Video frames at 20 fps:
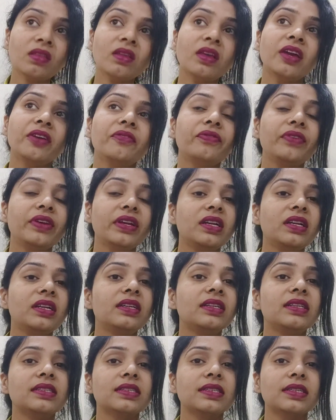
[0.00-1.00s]
if we'll
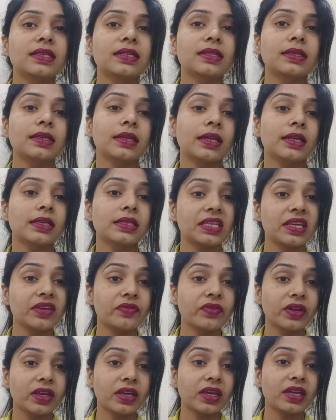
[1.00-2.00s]
discuss, in a
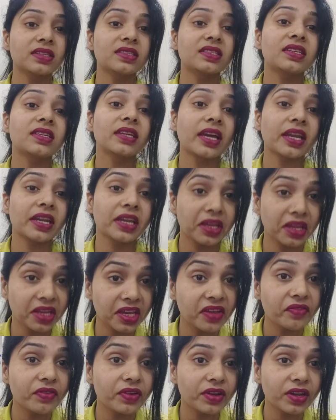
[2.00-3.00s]
severe case, it can
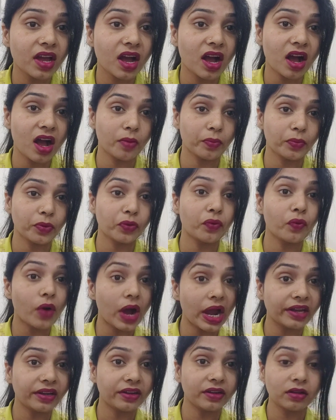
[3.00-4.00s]
even harm your
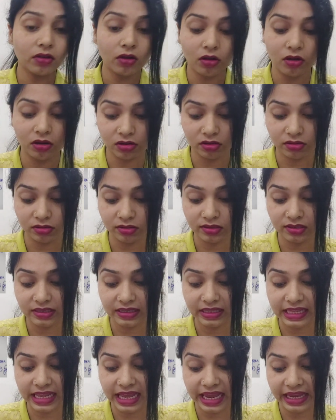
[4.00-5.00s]
vital organs
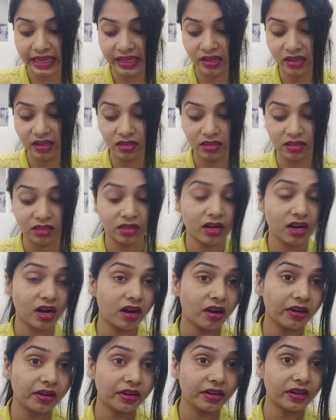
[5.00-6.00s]
like
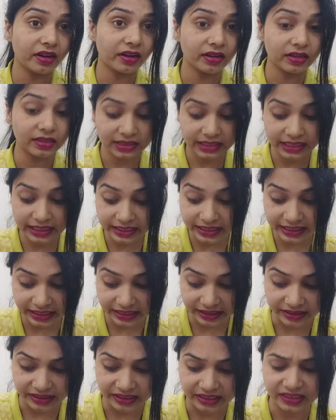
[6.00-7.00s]
heart, lungs and
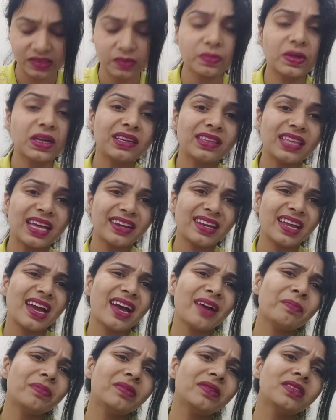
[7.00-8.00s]
kidneys, but that
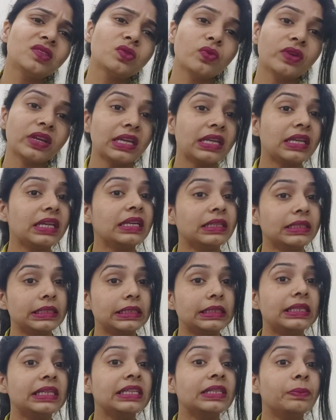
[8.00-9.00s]
happens when
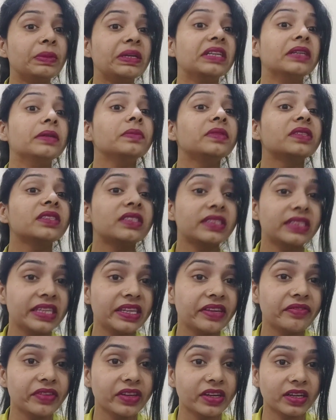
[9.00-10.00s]
it becomes a
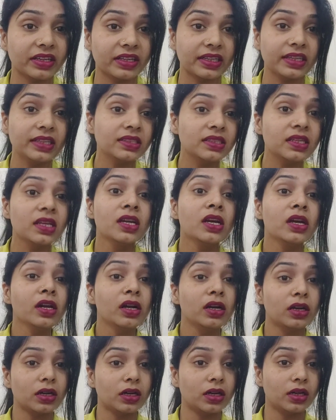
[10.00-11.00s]
severe case,
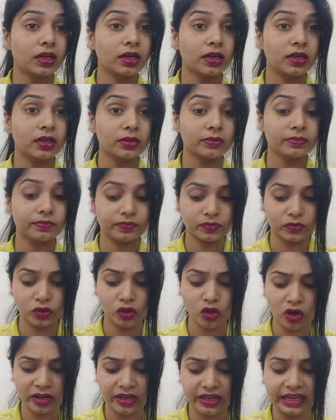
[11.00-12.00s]

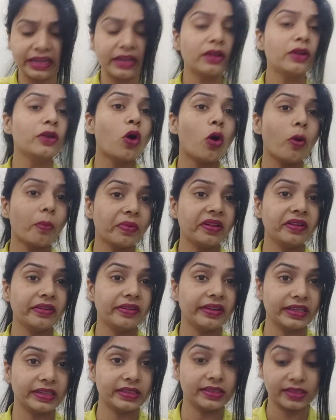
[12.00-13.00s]
not in a normal
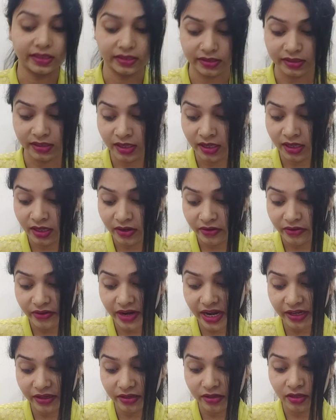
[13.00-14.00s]
cases,
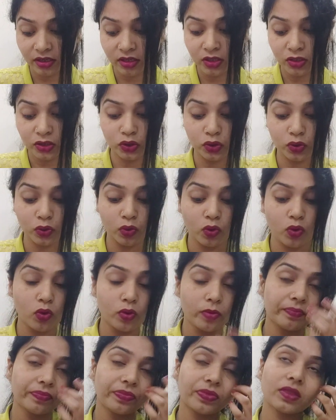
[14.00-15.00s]
right?
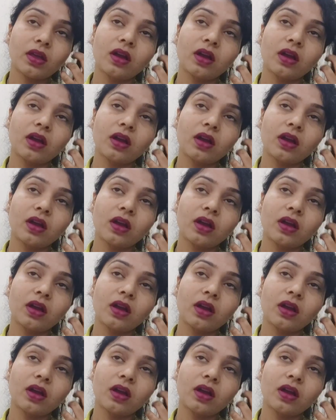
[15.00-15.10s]
So